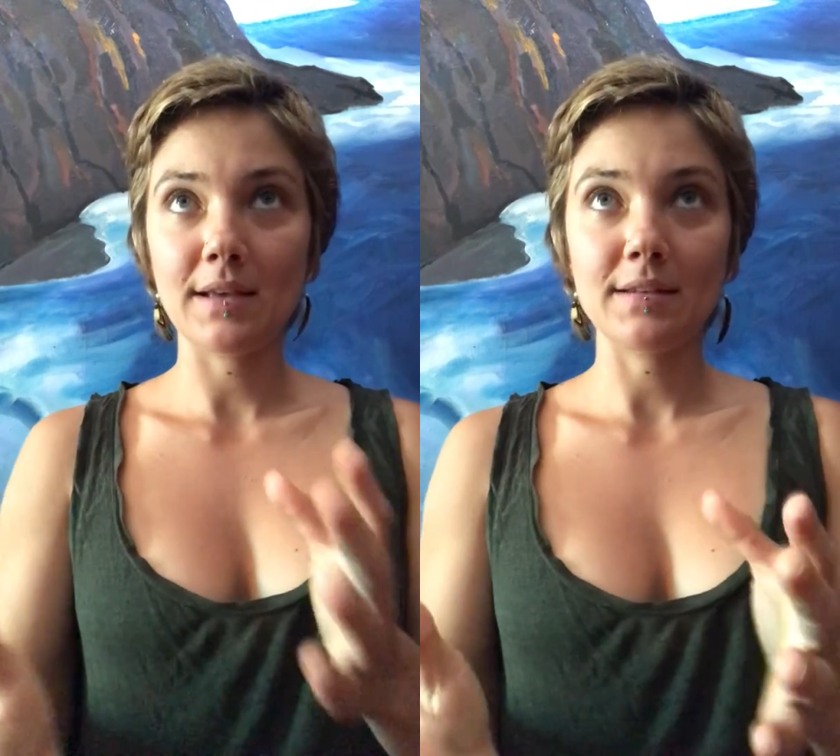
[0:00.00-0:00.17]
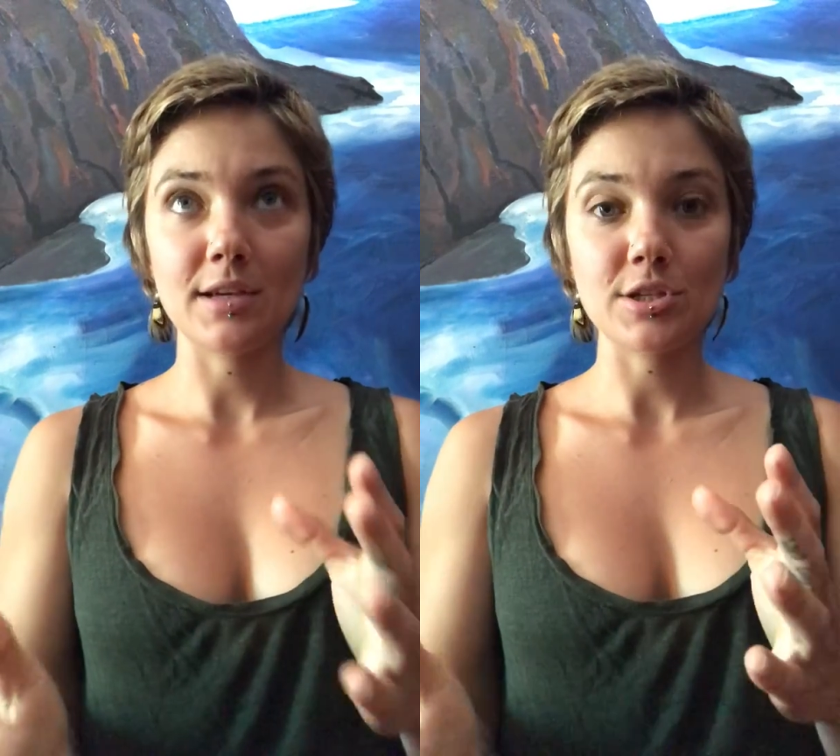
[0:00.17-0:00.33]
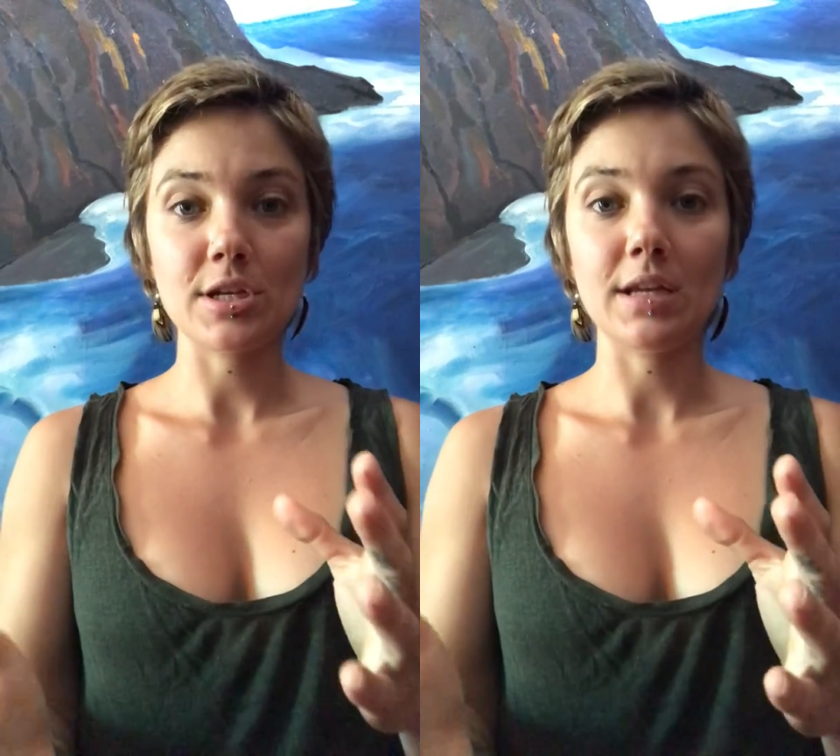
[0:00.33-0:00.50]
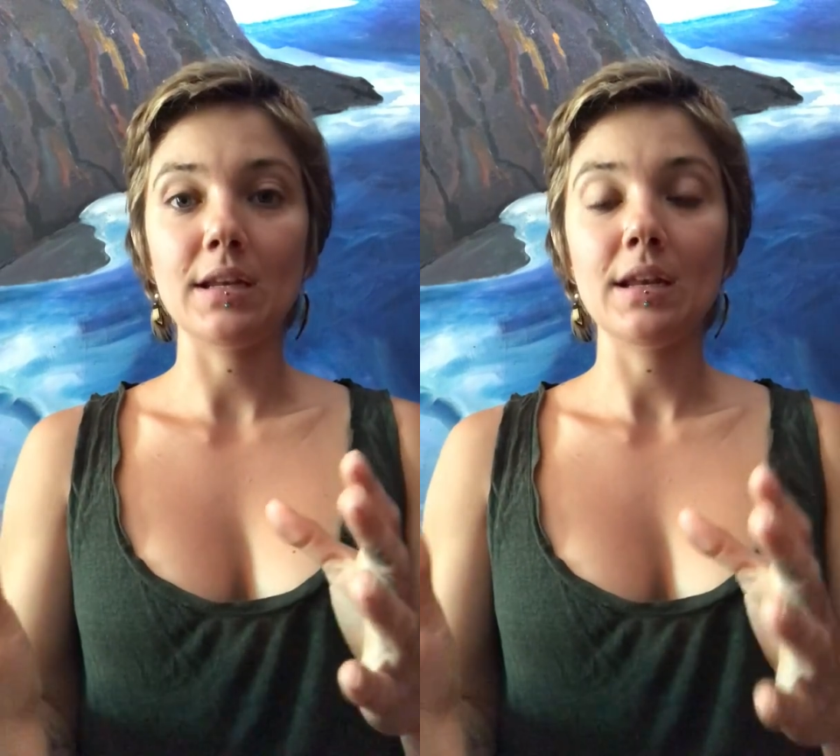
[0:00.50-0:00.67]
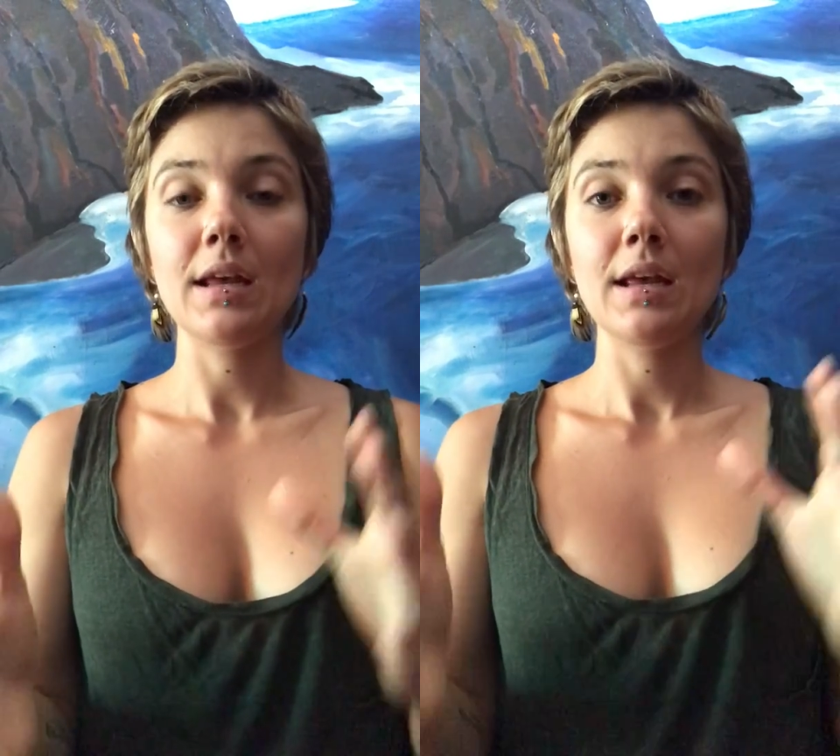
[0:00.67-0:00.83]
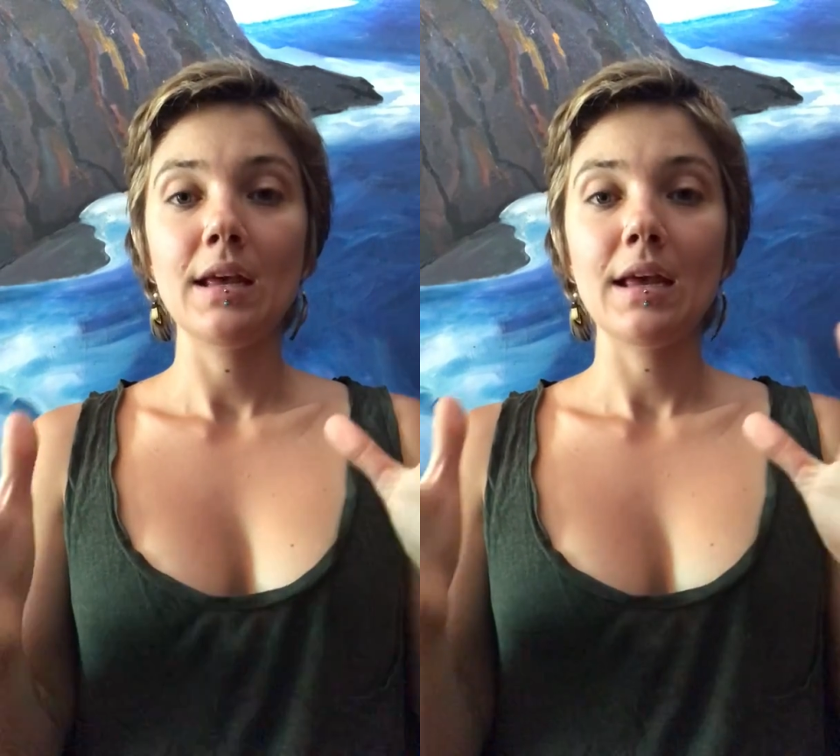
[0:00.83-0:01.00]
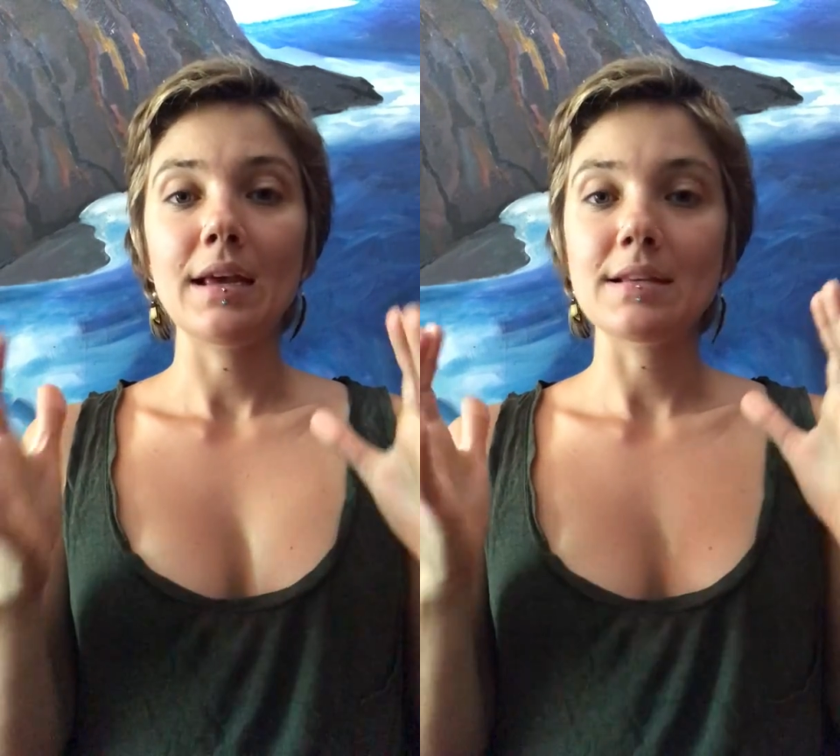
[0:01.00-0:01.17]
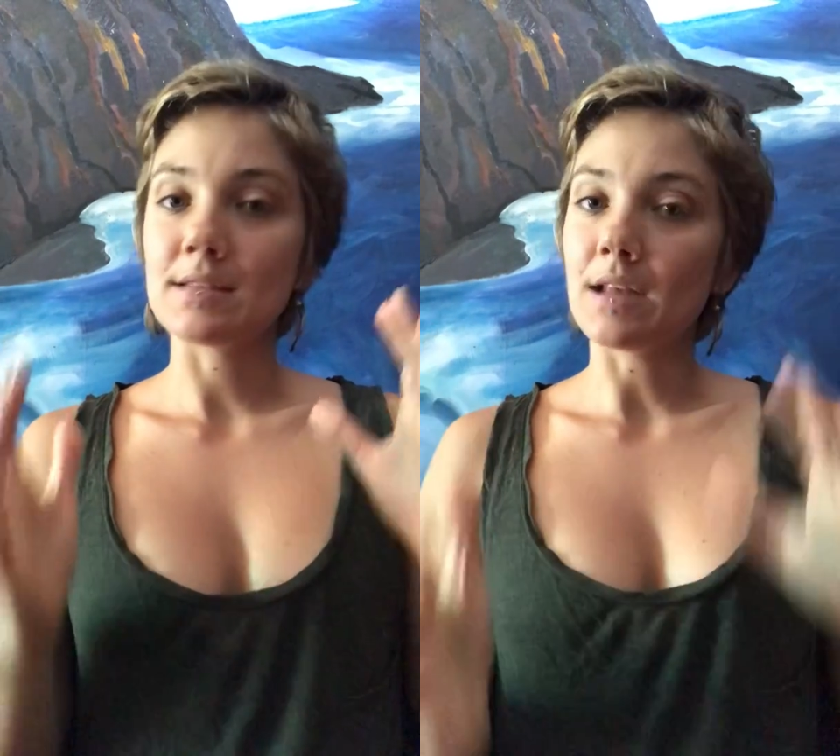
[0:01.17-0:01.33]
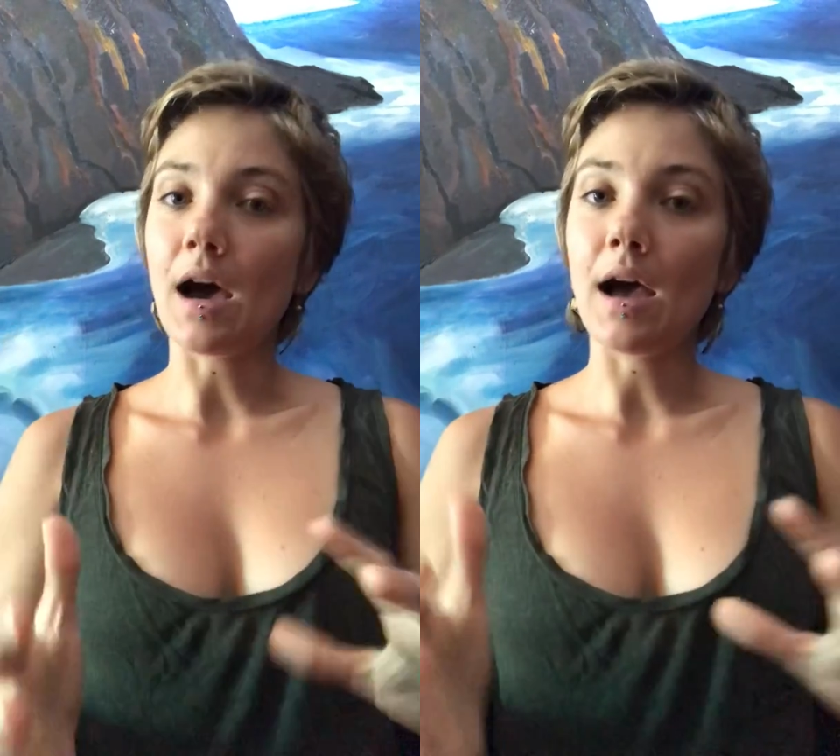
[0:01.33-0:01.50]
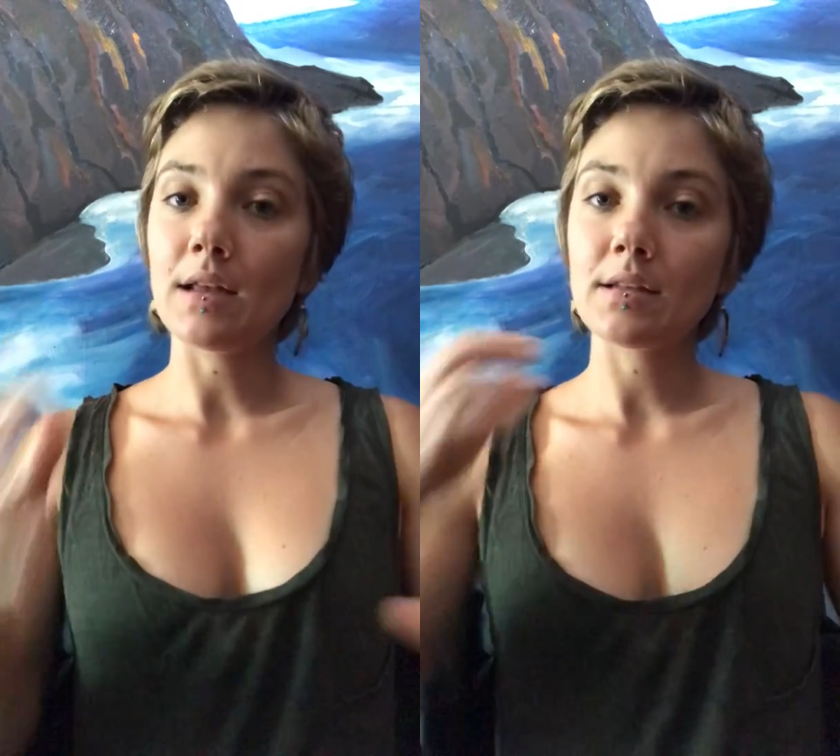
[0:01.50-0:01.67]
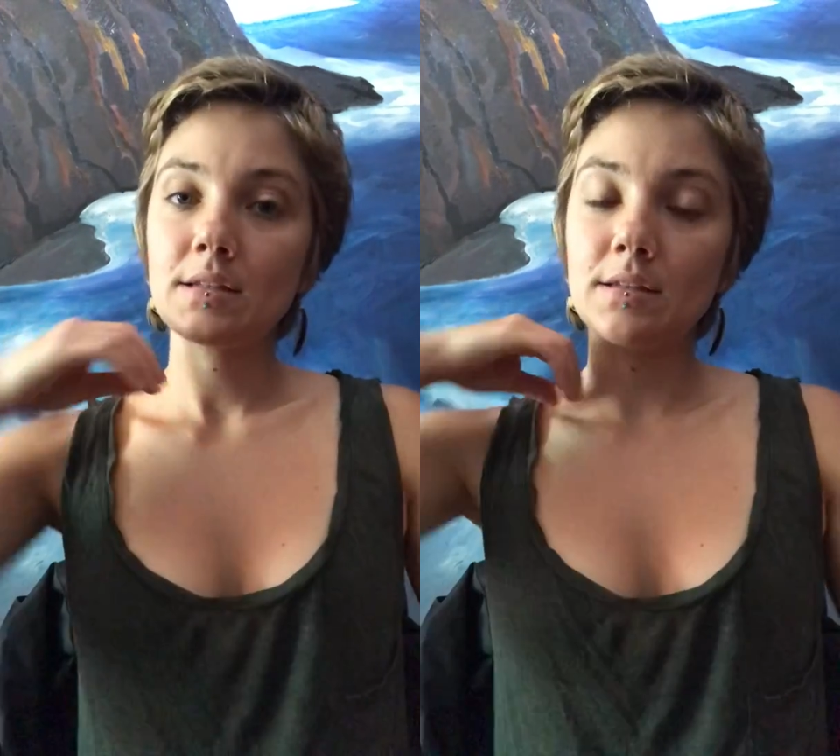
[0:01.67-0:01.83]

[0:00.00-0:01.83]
session is not